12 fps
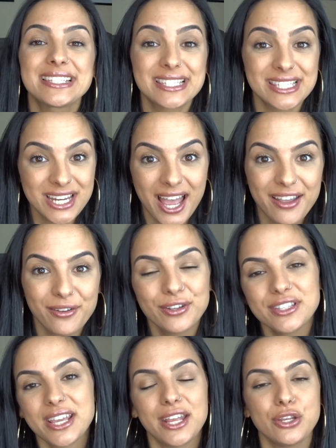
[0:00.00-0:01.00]

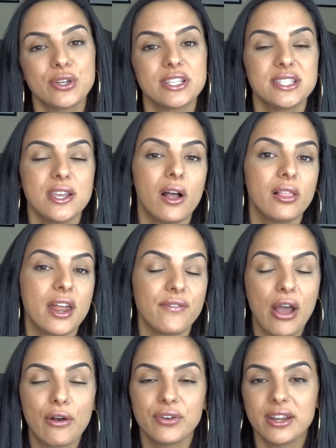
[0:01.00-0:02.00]
Styled, and you could see a lot of
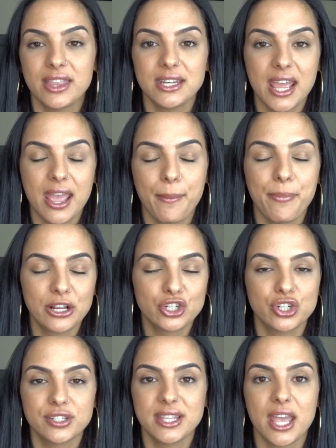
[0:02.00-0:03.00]
outfit of the day
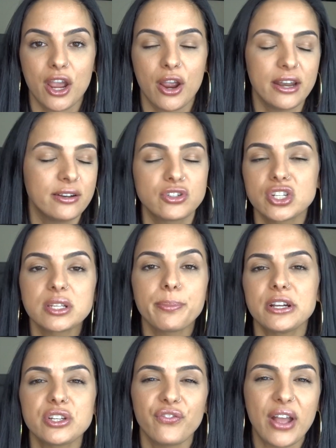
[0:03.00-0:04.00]
pictures there and just a
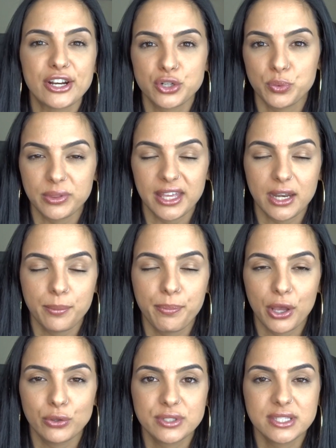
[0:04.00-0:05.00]
bunch of fashion related
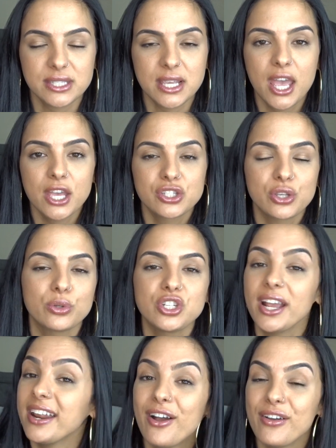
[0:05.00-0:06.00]
posts. So
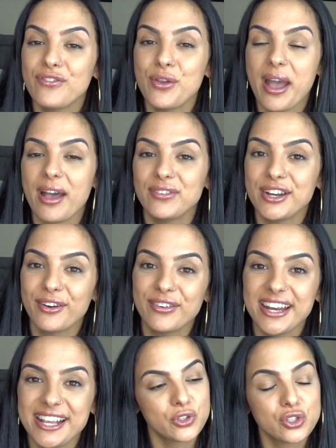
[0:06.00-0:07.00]
check it out if you haven't already.